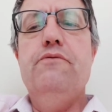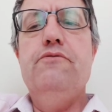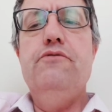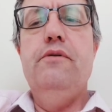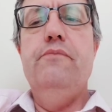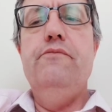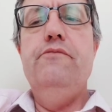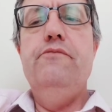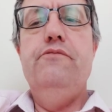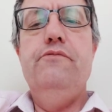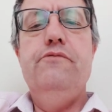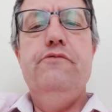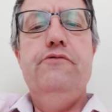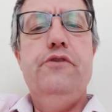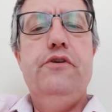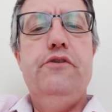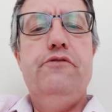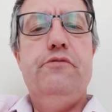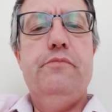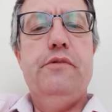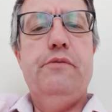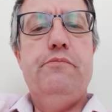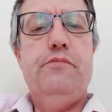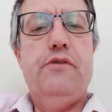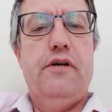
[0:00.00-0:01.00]
viewed
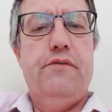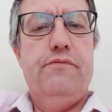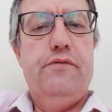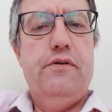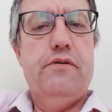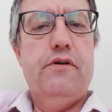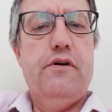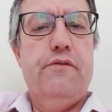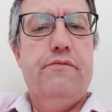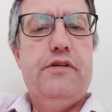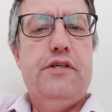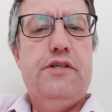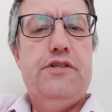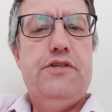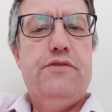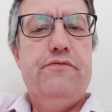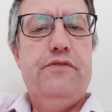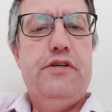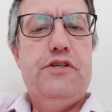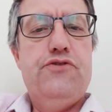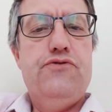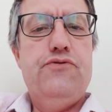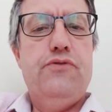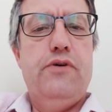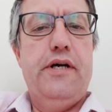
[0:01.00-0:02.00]
from above, you've got
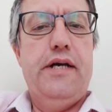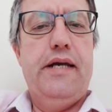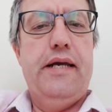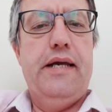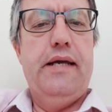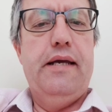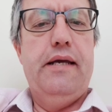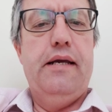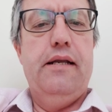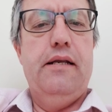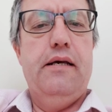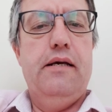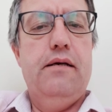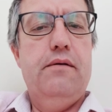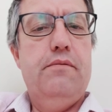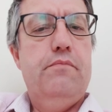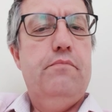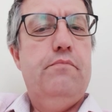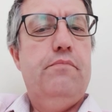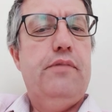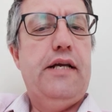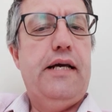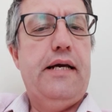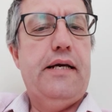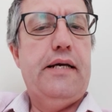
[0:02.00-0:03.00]
these triangular
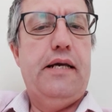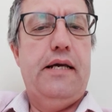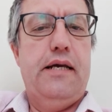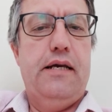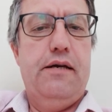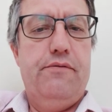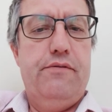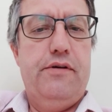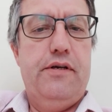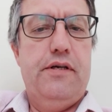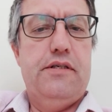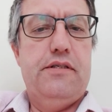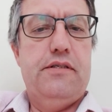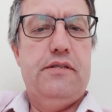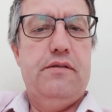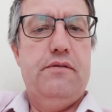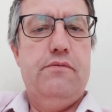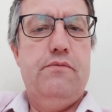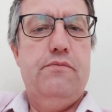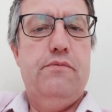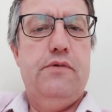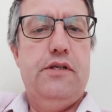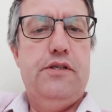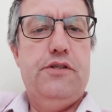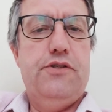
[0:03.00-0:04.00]
black areas,
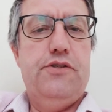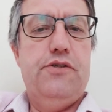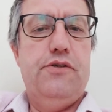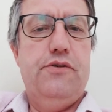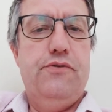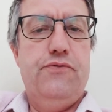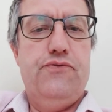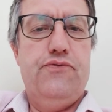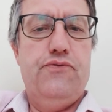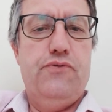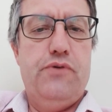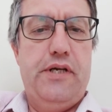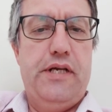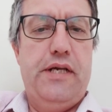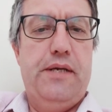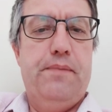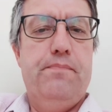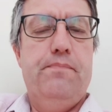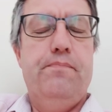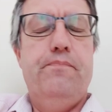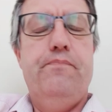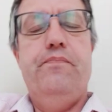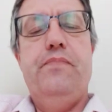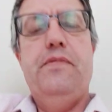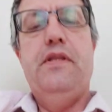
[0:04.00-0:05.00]
1, 2, 3,
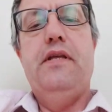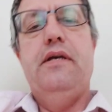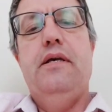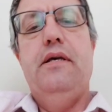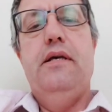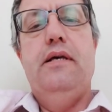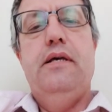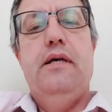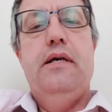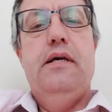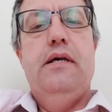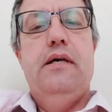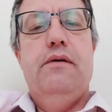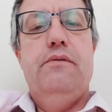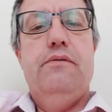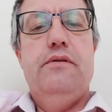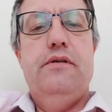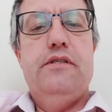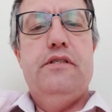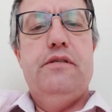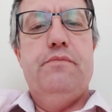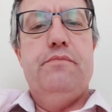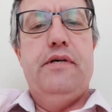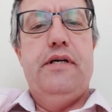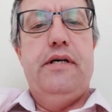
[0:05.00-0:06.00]

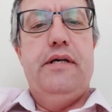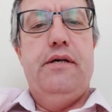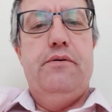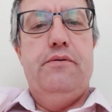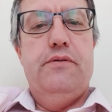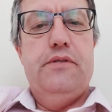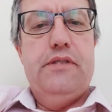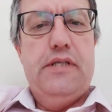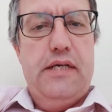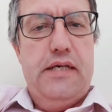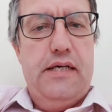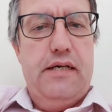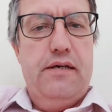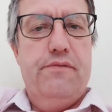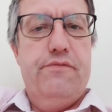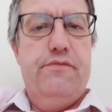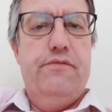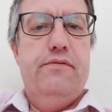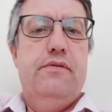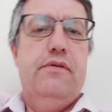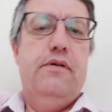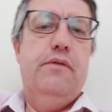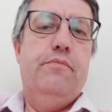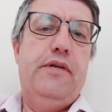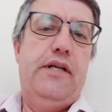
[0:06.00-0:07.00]
whereas the males have
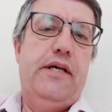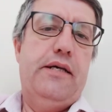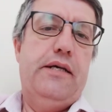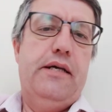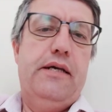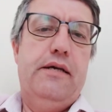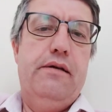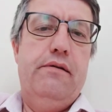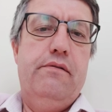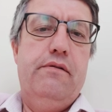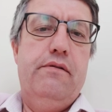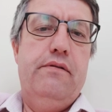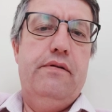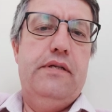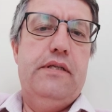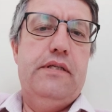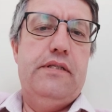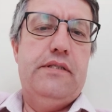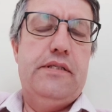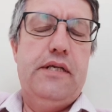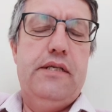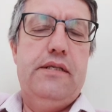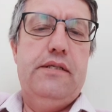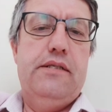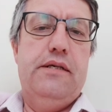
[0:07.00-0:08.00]
a black area in the
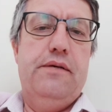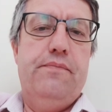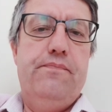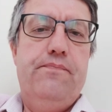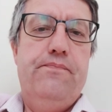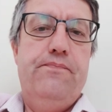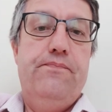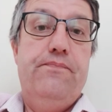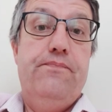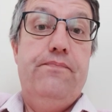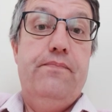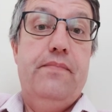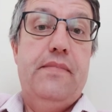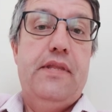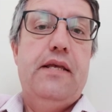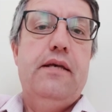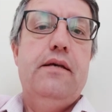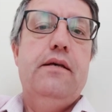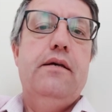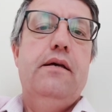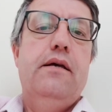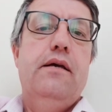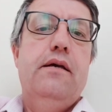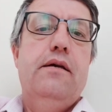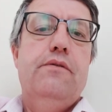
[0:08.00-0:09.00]
centre.
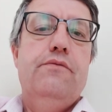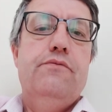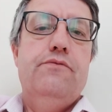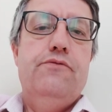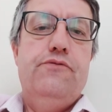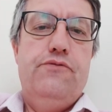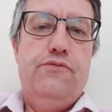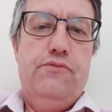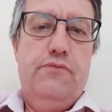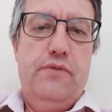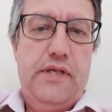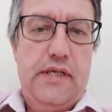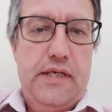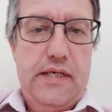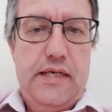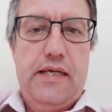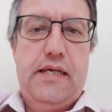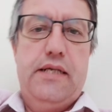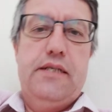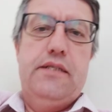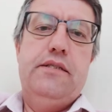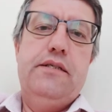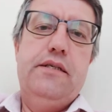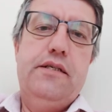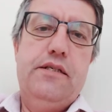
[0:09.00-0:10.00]
3
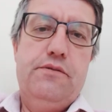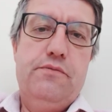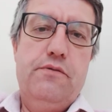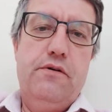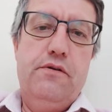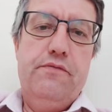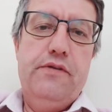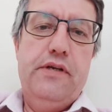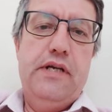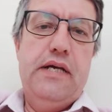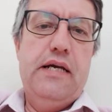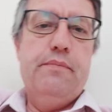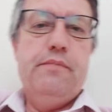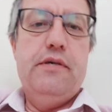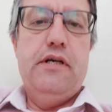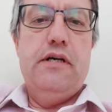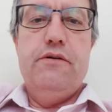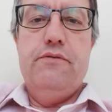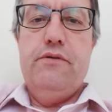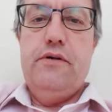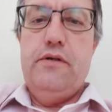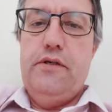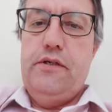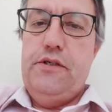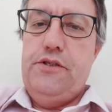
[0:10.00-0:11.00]
guesses what the
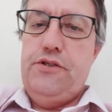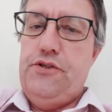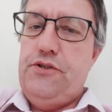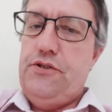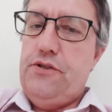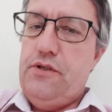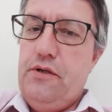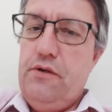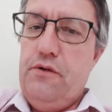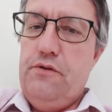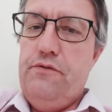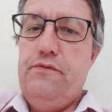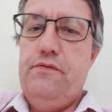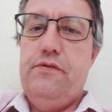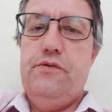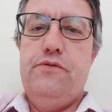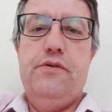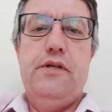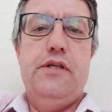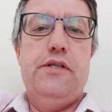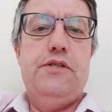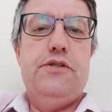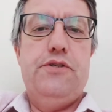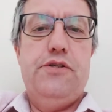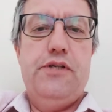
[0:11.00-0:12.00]
MRIs showed for
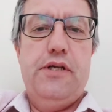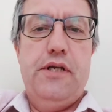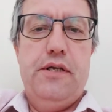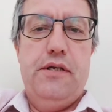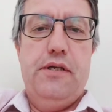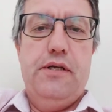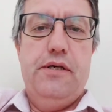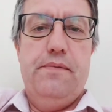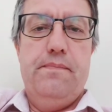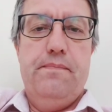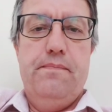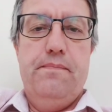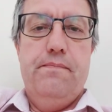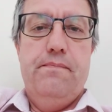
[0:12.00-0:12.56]
transgender.